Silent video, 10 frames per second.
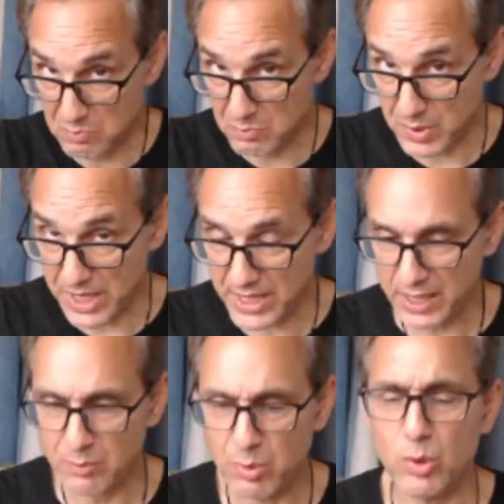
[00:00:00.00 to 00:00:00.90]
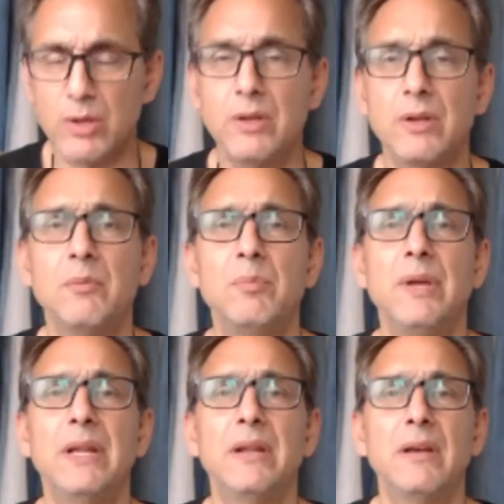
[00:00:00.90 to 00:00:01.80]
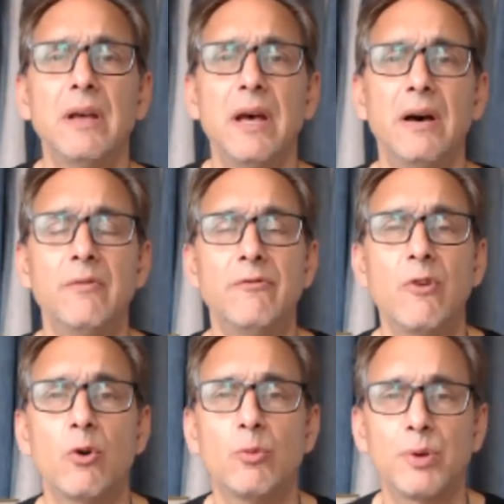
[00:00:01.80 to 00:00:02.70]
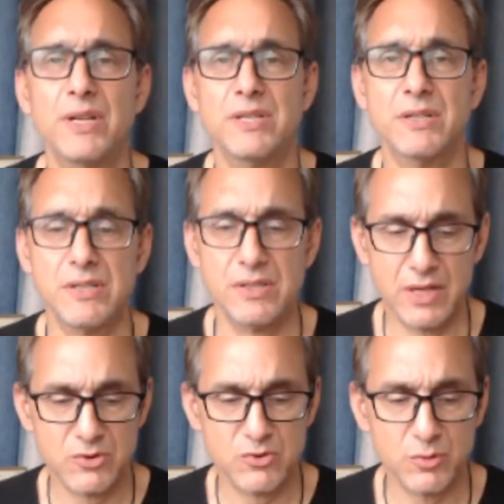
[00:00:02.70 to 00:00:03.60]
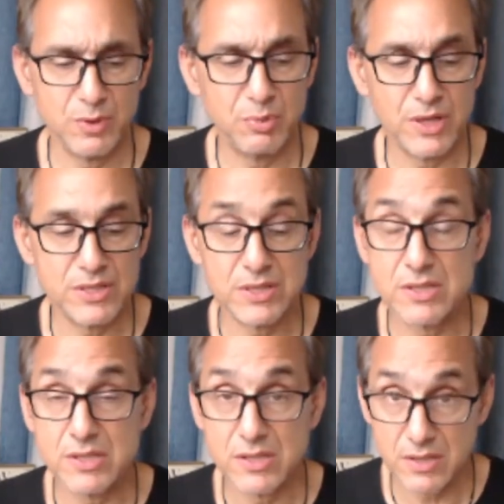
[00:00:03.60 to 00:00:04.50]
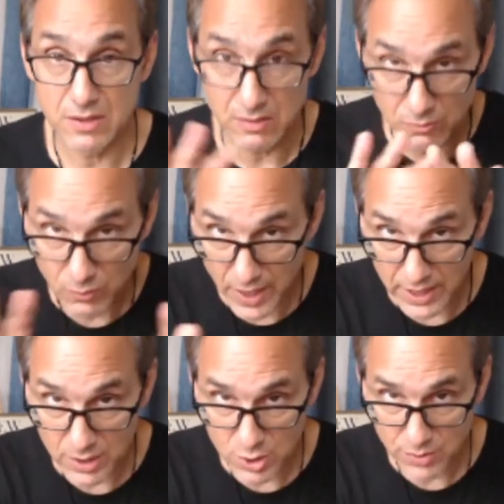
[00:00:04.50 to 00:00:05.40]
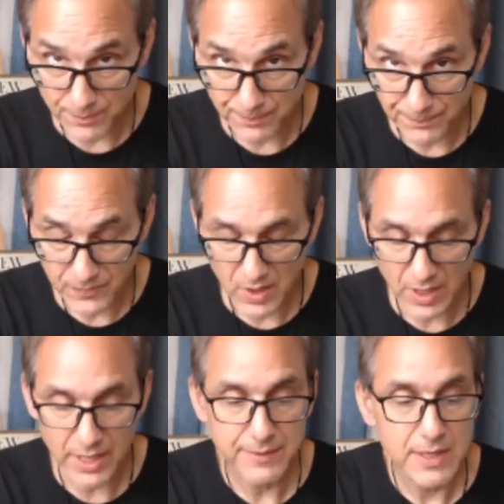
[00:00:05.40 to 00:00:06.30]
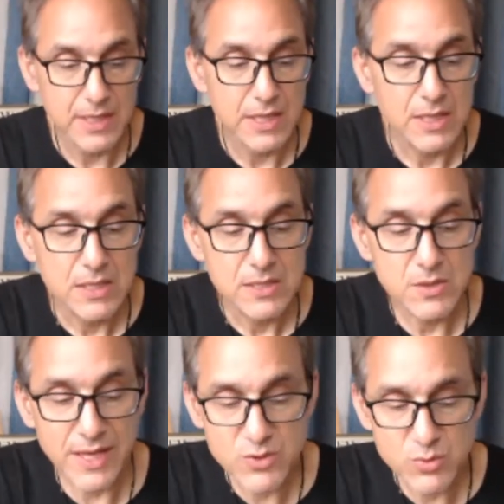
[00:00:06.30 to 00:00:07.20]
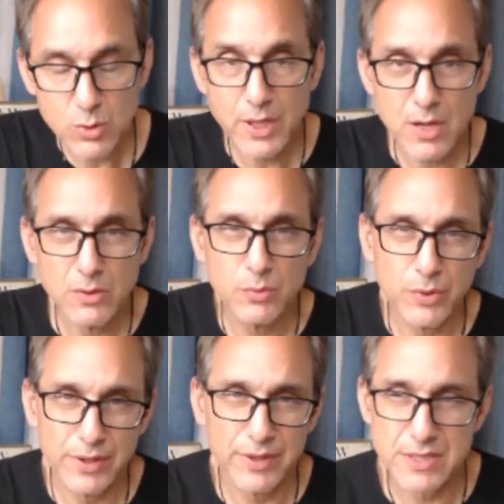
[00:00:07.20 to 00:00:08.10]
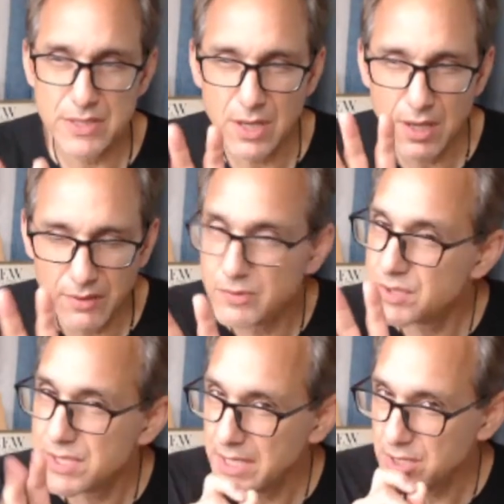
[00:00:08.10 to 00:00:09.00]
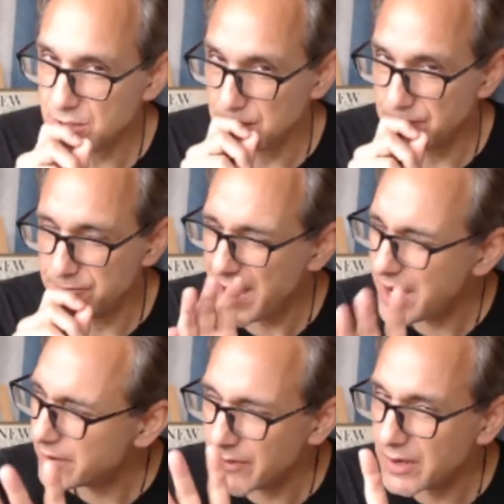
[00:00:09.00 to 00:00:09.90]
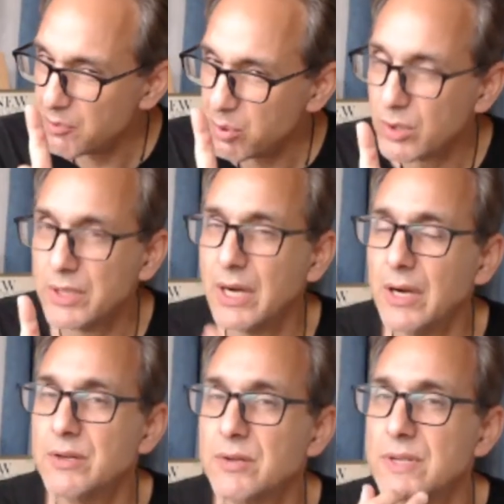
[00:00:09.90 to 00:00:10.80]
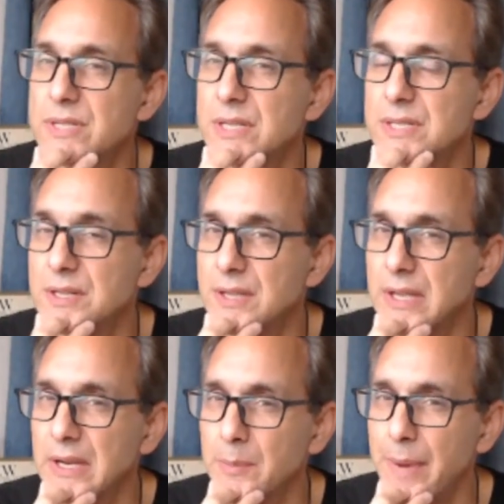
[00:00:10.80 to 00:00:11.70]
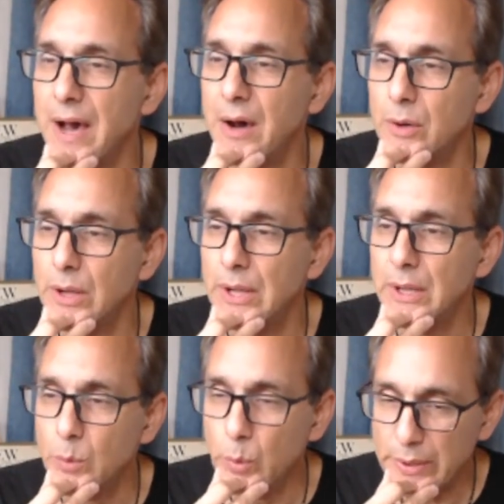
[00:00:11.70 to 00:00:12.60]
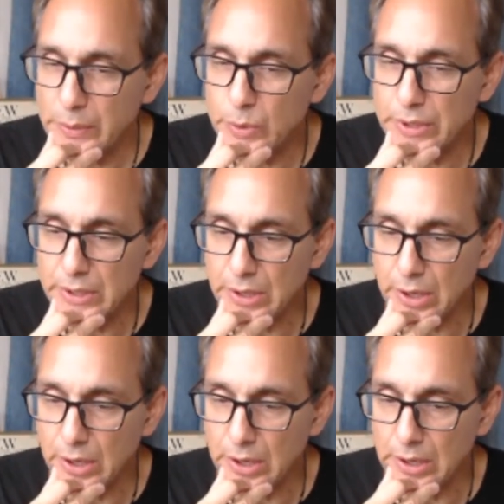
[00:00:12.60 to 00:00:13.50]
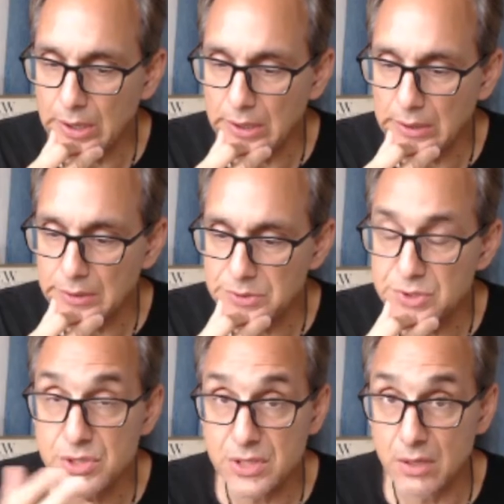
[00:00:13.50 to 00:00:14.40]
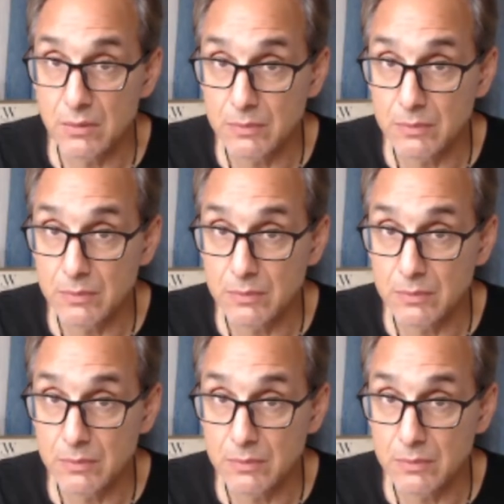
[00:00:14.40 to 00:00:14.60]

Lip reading: big, important mid vocal presence and instrument presence range. Okay, so that's where we're going with this conversation. Very, very important characteristics to think about when we are choosing